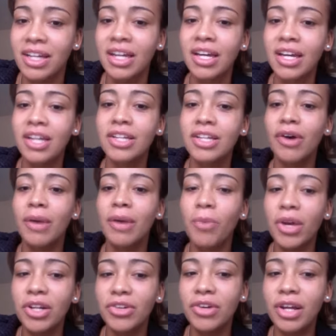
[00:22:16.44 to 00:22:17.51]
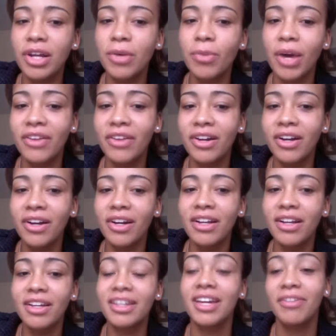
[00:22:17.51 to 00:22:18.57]
So I'm wondering whether,
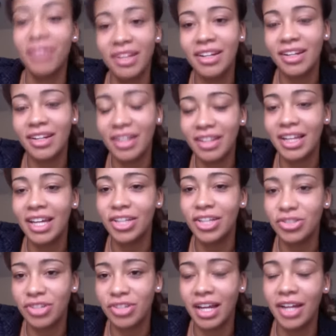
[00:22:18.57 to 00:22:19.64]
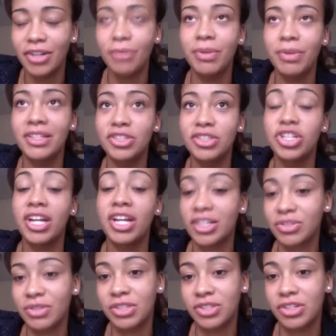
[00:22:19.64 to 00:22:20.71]
given the history that underpins genetics
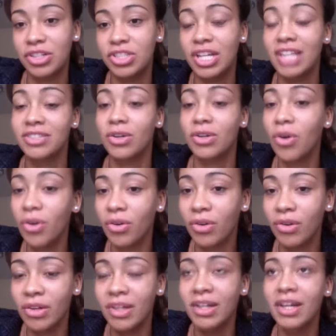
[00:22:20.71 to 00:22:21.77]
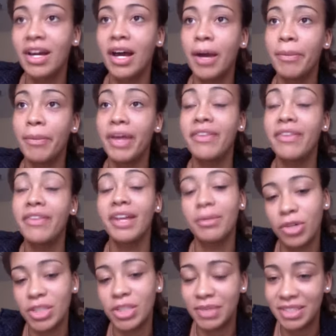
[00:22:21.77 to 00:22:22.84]
research as a whole, and then
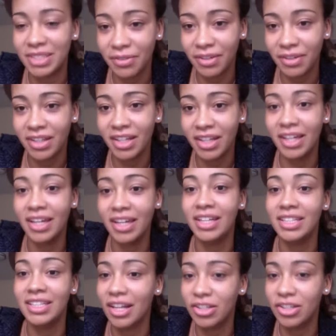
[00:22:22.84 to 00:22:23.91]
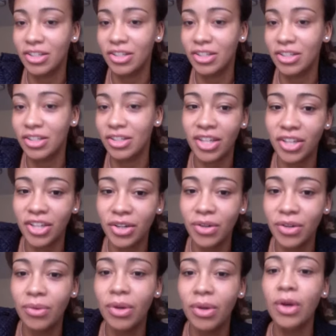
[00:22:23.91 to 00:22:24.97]
more specifically intelligence or
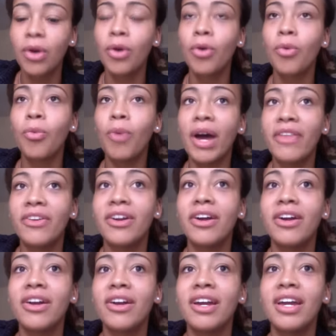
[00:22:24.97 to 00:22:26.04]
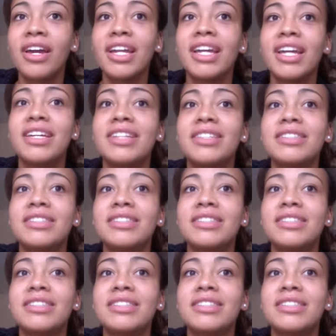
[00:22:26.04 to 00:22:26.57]
IQ, whether it is